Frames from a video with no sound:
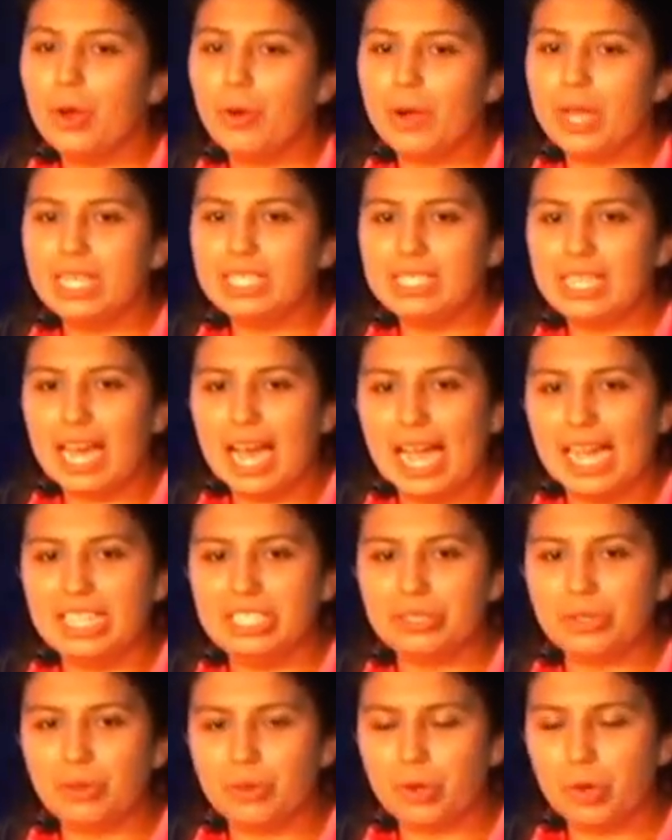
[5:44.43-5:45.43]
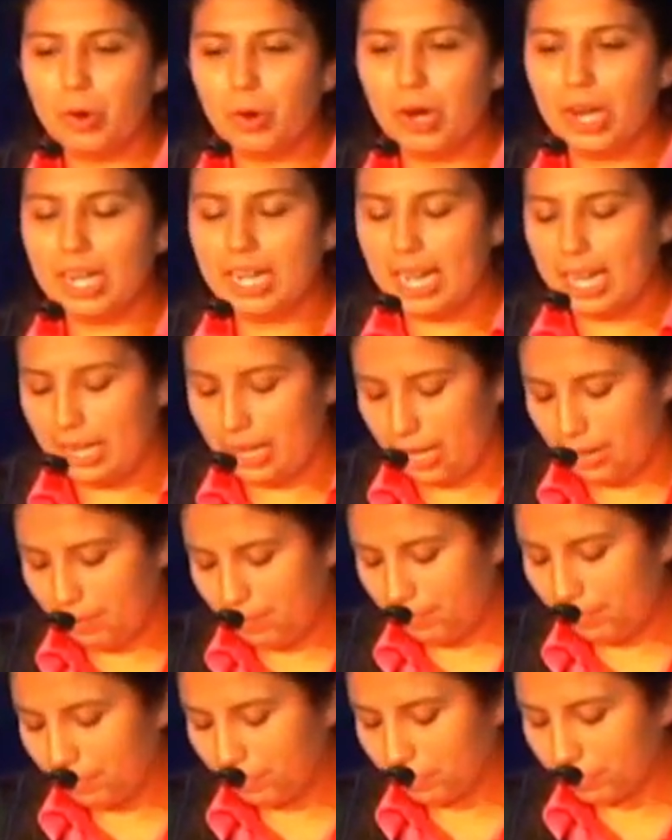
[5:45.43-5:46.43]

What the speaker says: who is the high school coordinator.